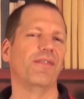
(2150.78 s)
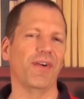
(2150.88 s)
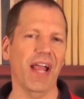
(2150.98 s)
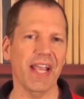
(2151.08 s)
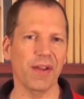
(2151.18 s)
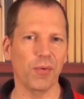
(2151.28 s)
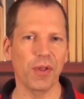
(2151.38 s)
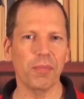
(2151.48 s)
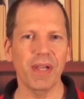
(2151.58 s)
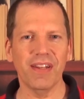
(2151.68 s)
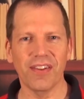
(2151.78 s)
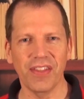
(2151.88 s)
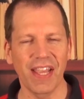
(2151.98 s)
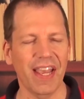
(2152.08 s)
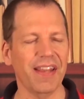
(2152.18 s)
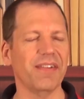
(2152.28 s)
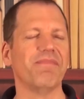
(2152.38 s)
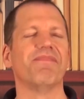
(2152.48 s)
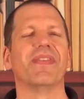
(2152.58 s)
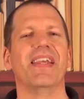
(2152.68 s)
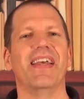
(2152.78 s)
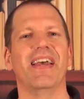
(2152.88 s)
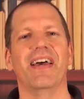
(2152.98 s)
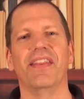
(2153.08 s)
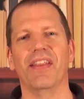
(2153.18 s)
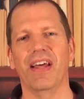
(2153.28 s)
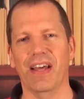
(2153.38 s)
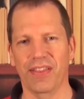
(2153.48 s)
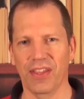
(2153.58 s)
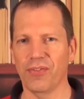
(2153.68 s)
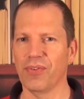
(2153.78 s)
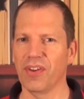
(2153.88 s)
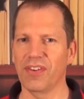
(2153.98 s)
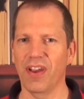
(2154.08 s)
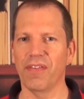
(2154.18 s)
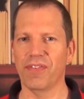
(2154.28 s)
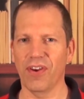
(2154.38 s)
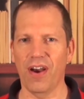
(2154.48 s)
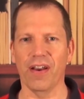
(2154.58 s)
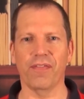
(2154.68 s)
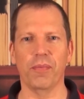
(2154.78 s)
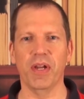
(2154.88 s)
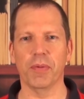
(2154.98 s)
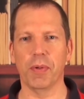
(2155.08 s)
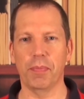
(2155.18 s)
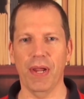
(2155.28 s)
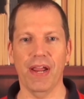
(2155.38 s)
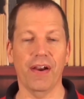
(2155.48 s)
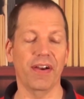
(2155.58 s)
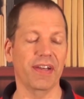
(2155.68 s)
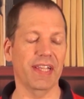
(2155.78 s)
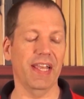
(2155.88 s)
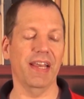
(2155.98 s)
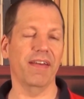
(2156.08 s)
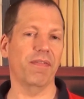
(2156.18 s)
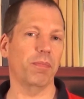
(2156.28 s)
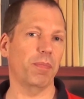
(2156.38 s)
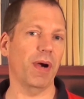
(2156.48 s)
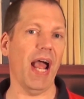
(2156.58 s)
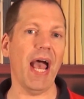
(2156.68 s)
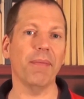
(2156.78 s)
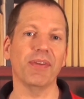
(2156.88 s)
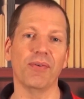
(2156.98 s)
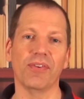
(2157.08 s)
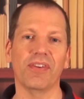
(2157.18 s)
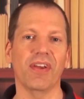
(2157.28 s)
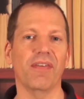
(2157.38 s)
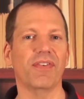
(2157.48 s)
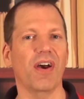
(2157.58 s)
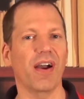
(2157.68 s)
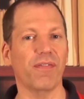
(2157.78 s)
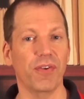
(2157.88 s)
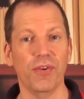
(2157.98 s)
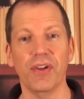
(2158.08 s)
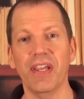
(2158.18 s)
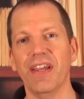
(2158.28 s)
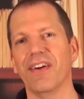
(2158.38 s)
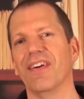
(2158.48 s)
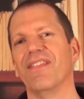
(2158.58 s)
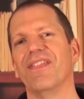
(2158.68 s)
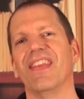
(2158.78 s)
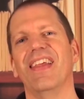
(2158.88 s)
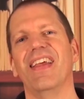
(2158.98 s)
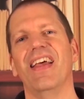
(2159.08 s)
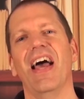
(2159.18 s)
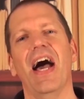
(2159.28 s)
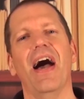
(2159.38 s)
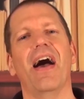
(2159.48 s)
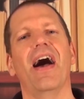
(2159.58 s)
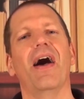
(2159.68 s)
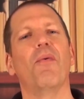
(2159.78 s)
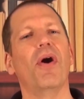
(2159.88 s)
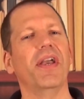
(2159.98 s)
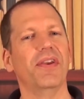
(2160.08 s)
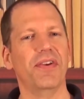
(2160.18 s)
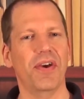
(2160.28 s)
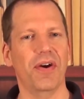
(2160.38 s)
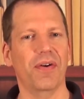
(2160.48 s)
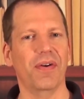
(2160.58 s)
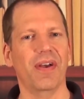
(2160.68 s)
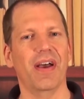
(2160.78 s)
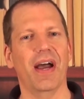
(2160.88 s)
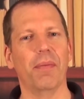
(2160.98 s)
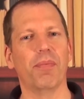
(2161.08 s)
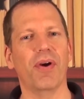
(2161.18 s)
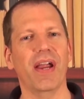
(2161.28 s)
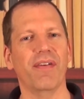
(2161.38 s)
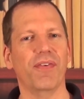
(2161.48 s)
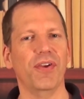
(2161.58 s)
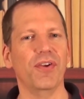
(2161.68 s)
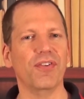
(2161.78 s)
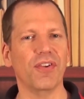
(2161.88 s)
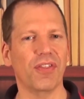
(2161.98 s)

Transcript: for hanging with me to the end. This was a tough talk for me to prepare and to give. Perhaps it was a tough talk for you to hear. I want you to know I'm praying for you as you